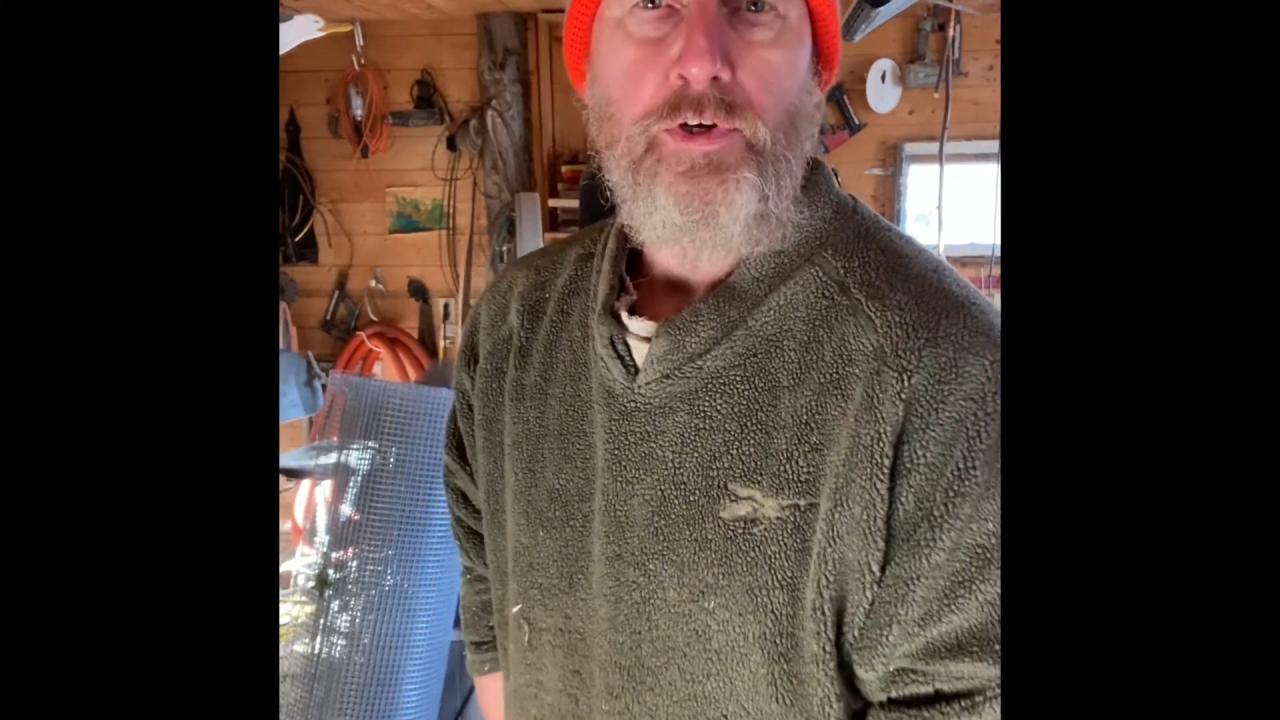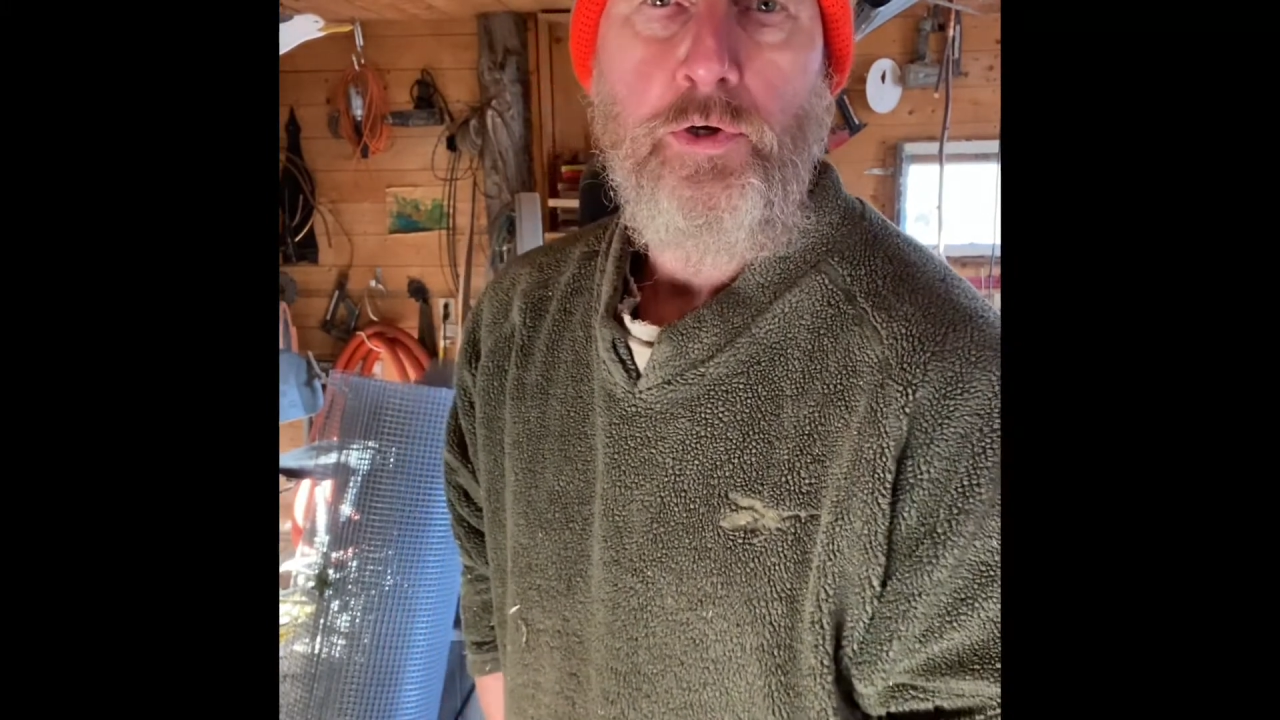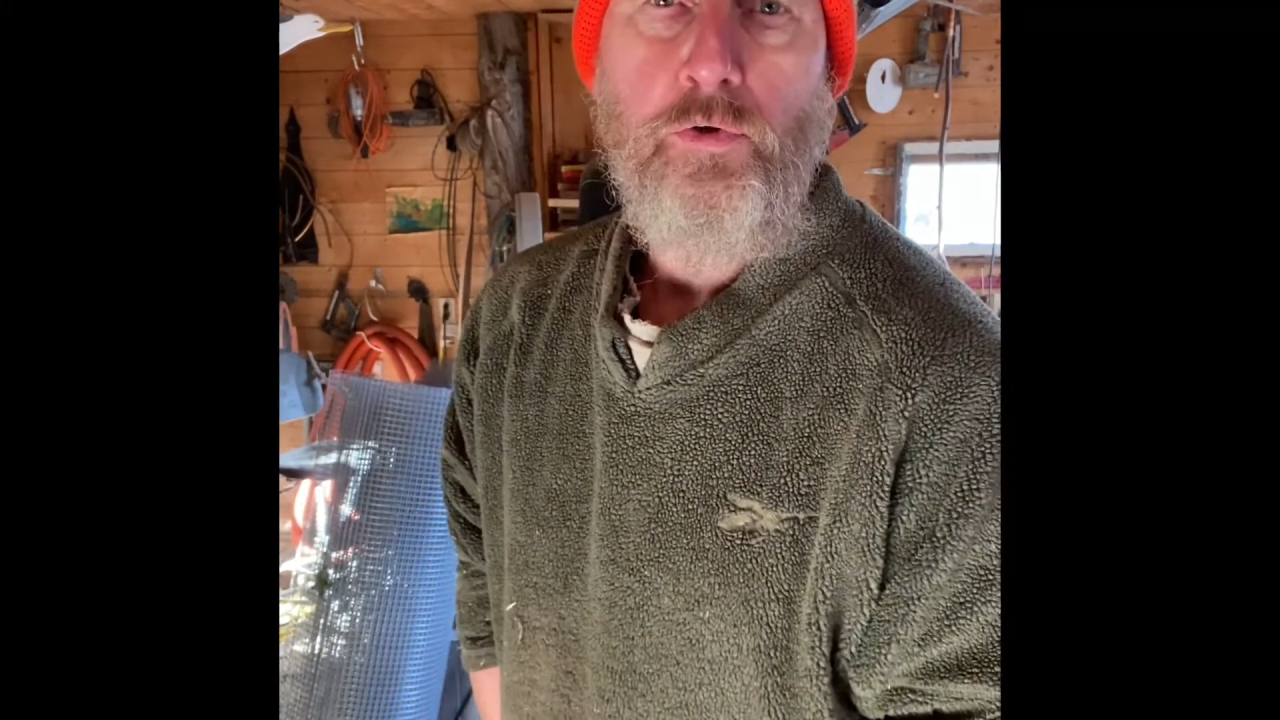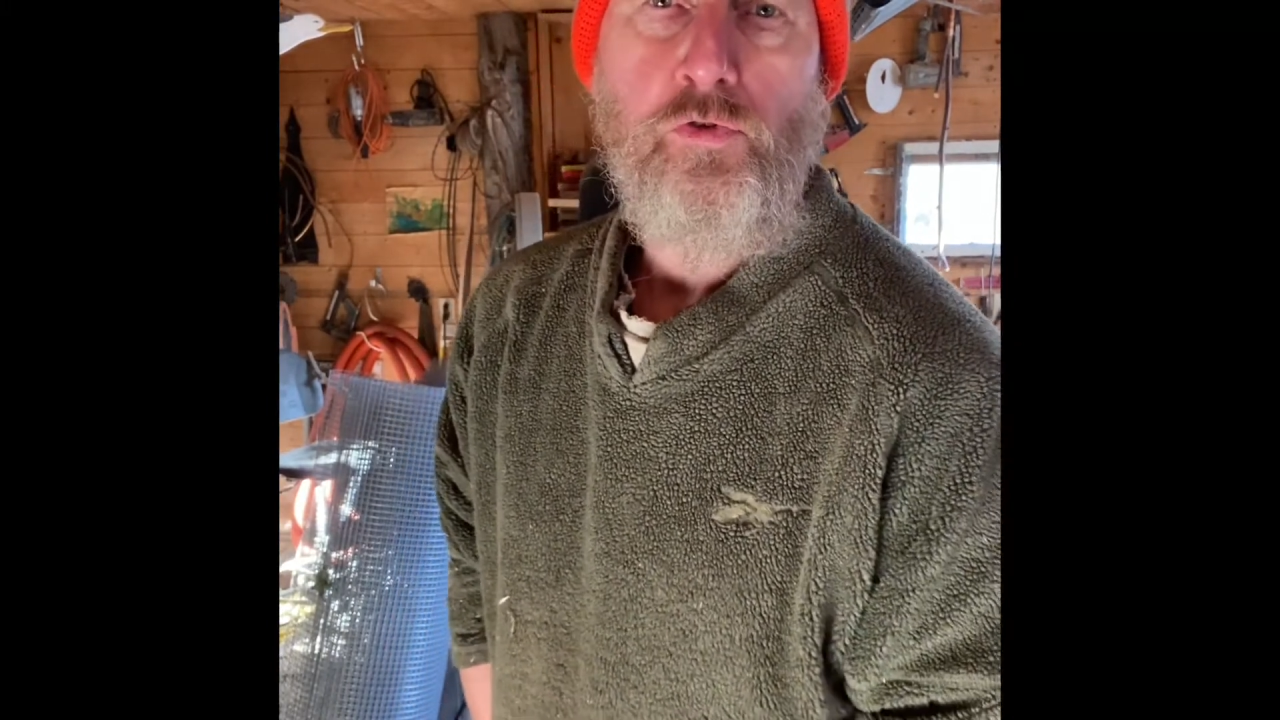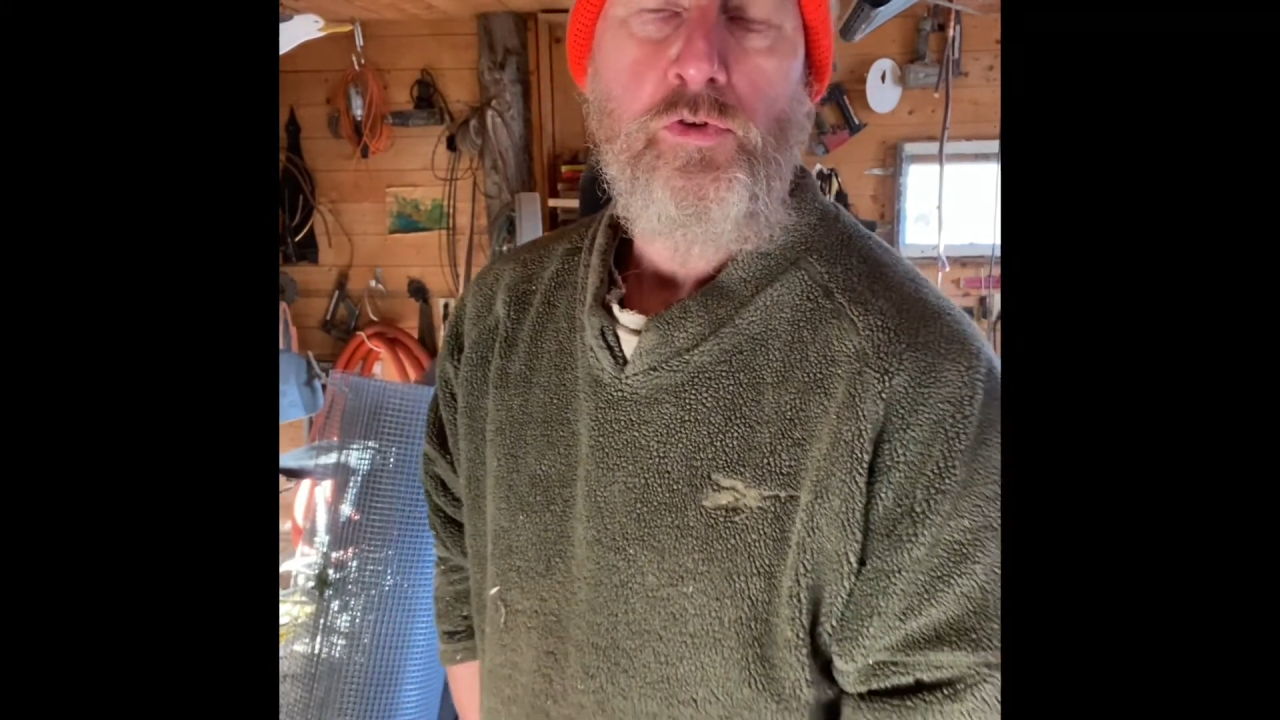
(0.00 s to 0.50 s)

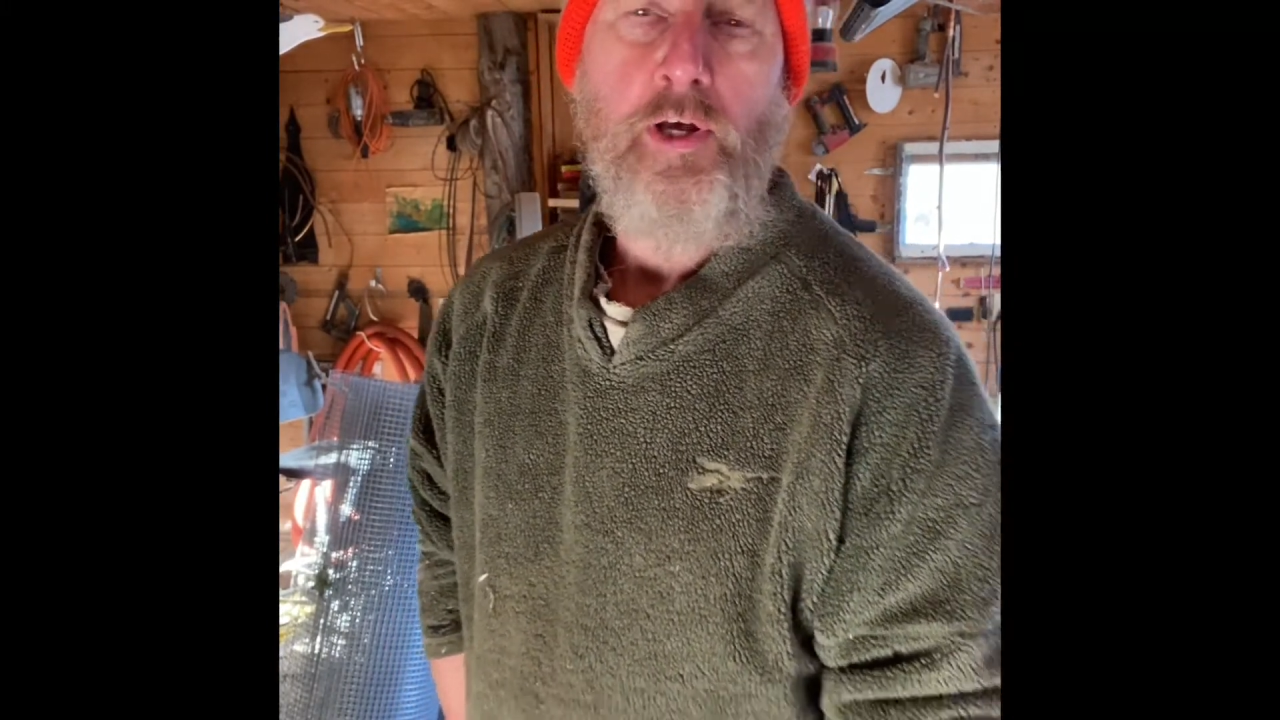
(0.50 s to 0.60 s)
videos.